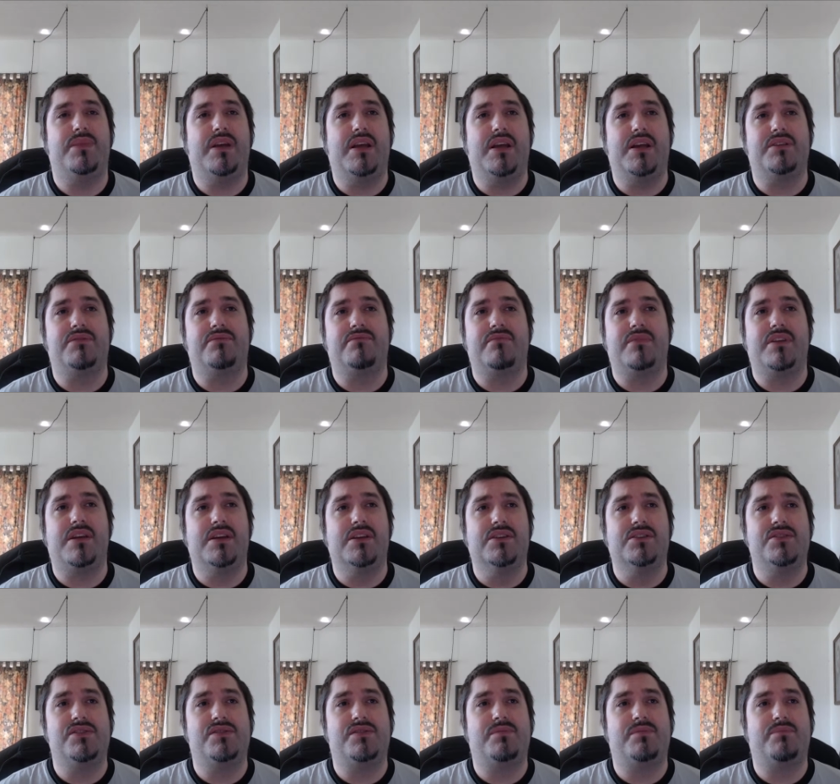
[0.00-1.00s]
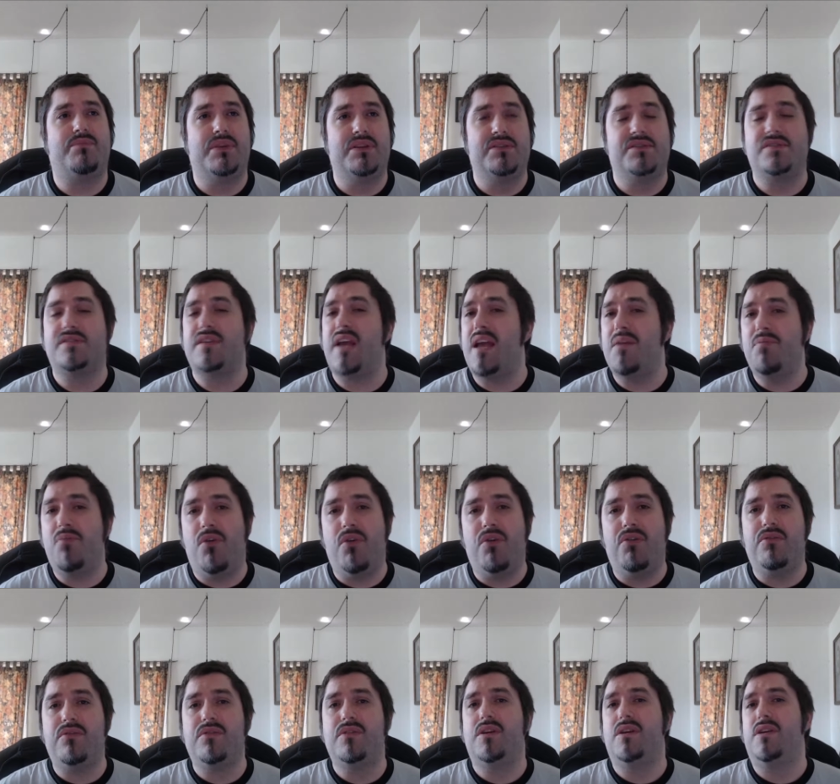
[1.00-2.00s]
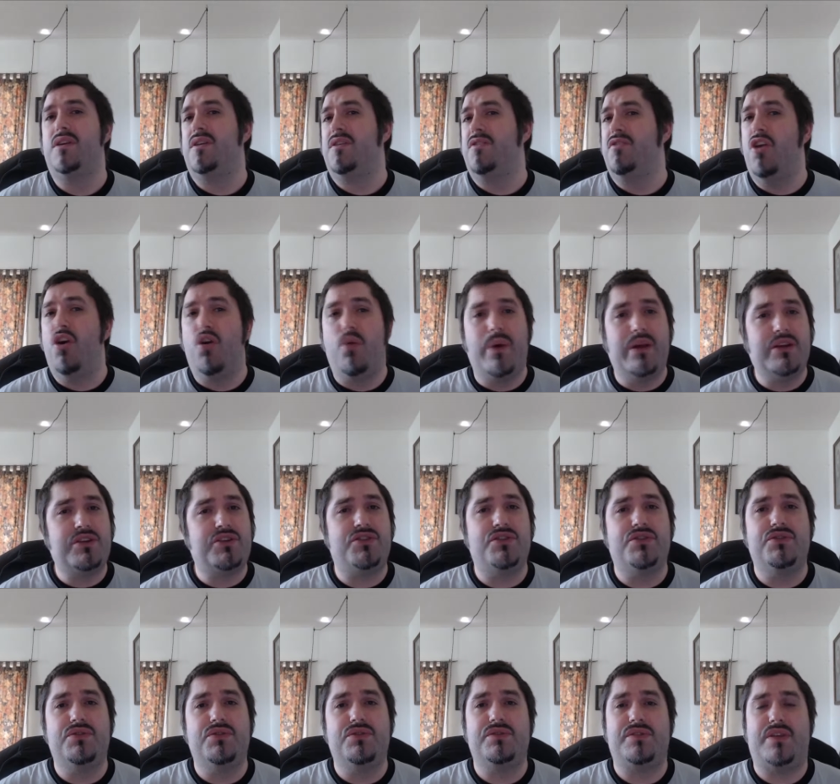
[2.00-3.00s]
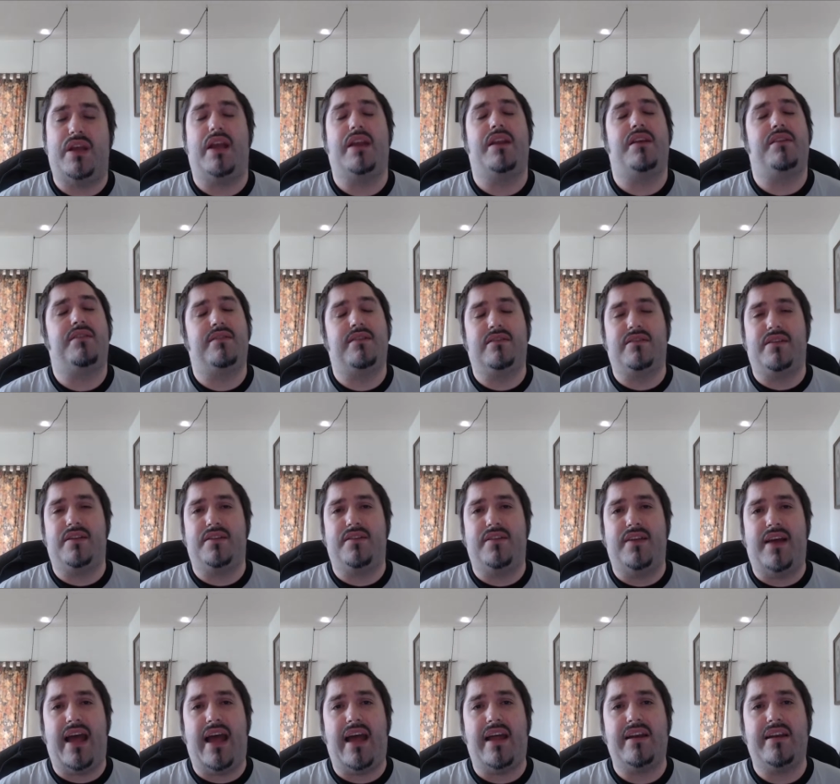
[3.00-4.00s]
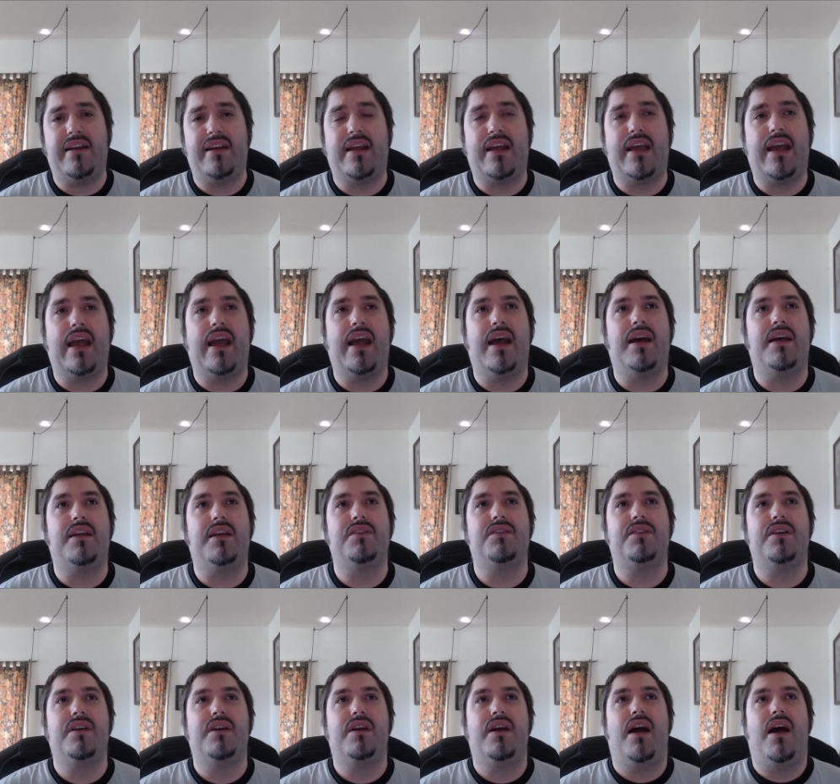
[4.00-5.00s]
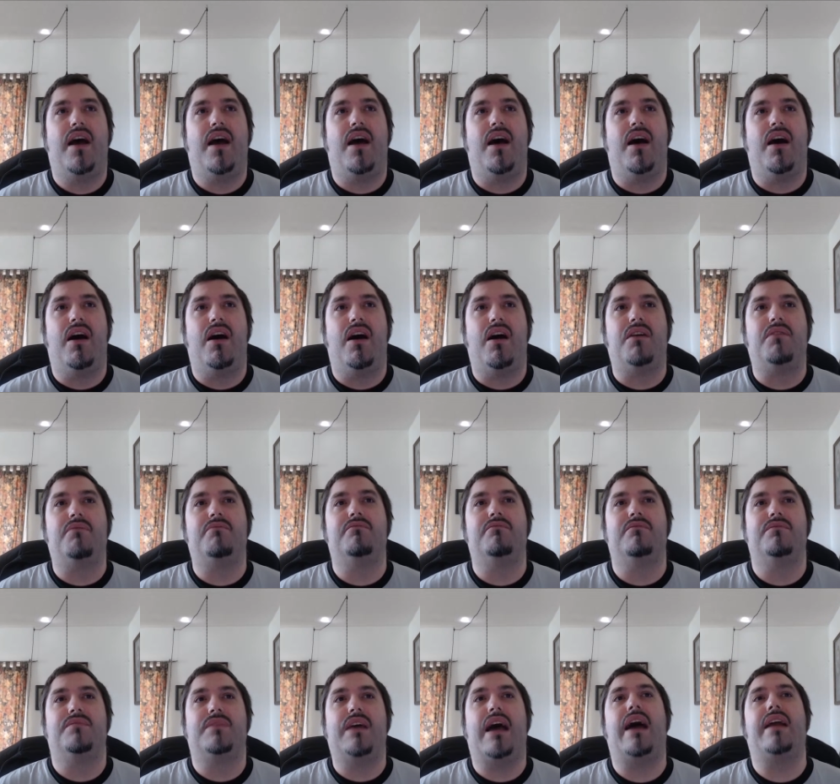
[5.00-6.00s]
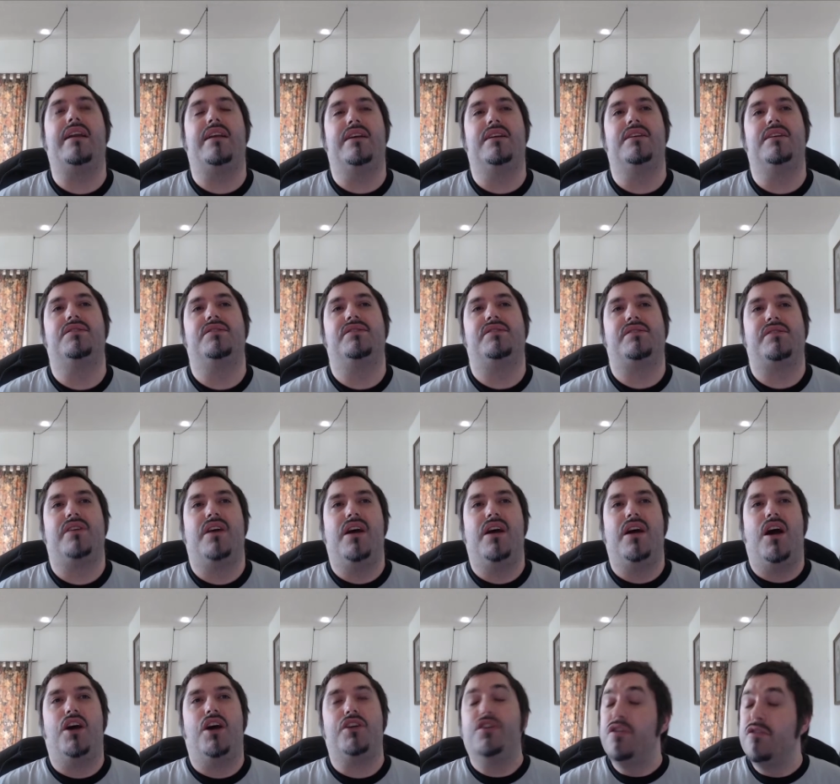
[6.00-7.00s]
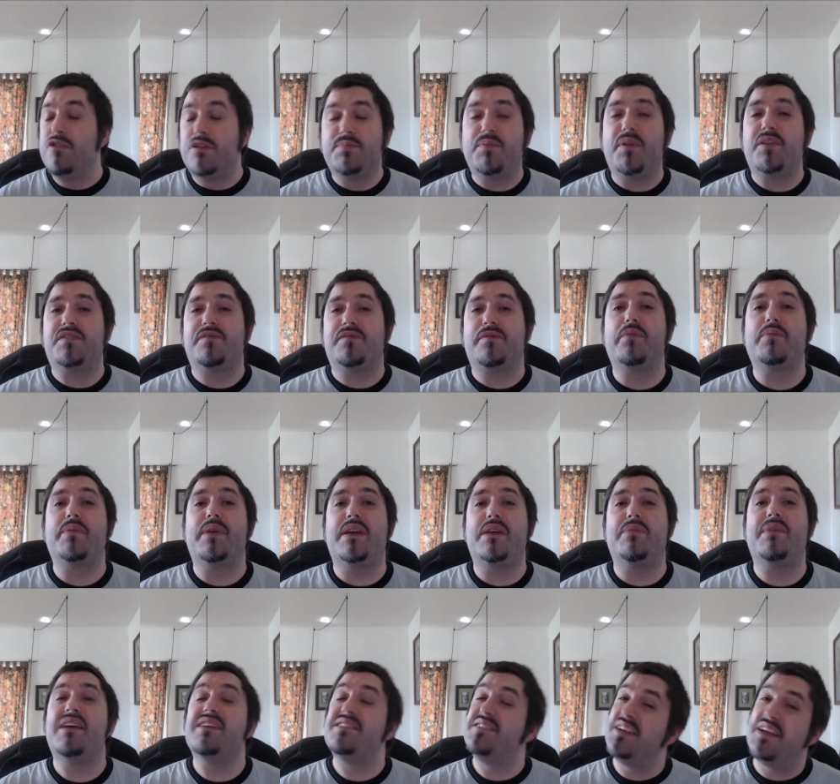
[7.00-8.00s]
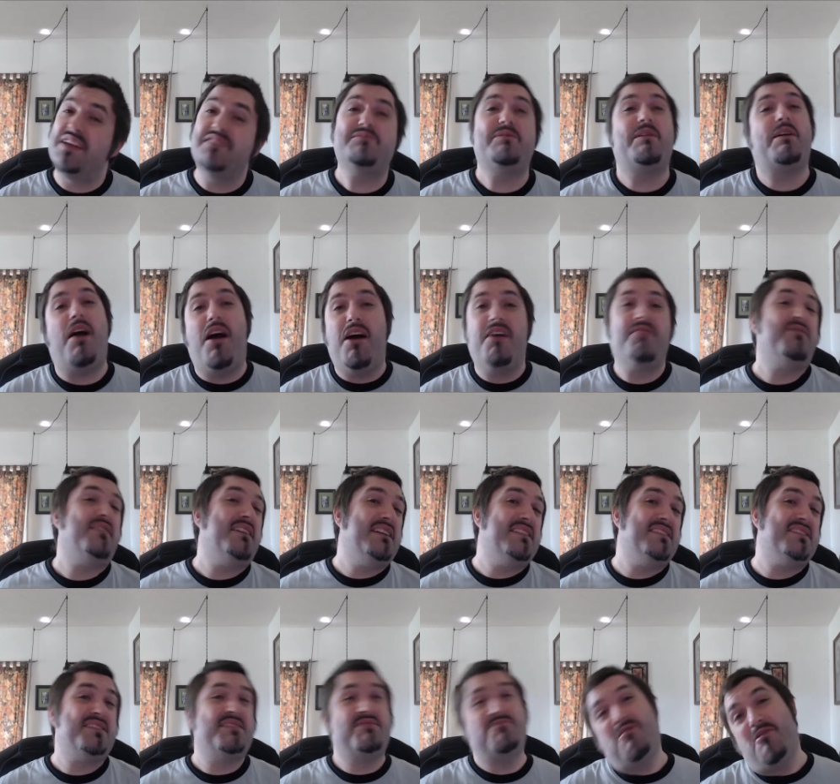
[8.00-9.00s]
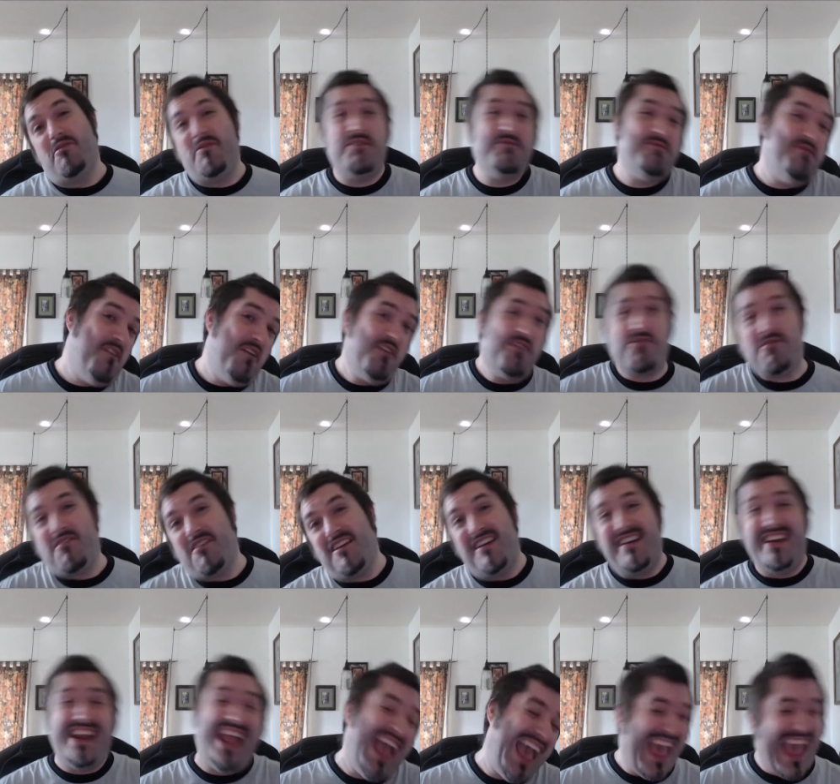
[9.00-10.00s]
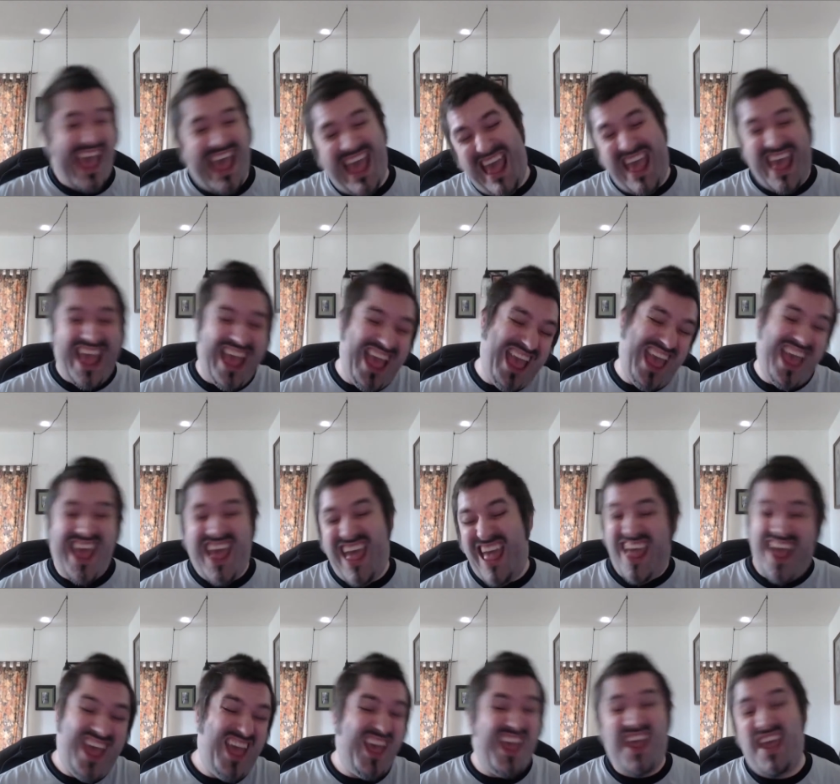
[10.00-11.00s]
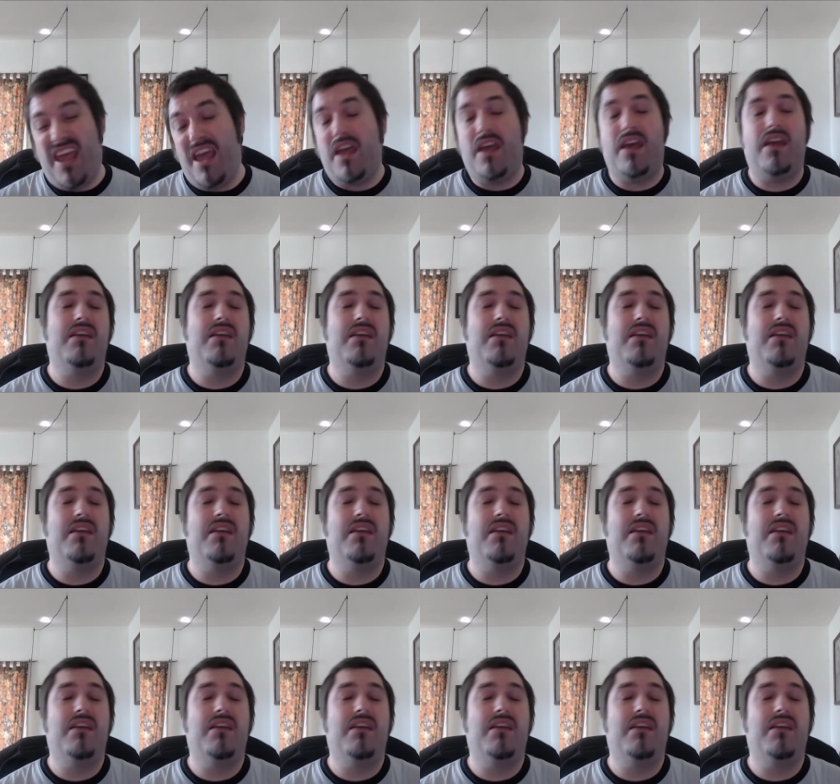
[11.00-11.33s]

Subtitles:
is been stable, no issues, anything like that, and that is a huge plus for me because it gives me confidence in moving forward. Yay!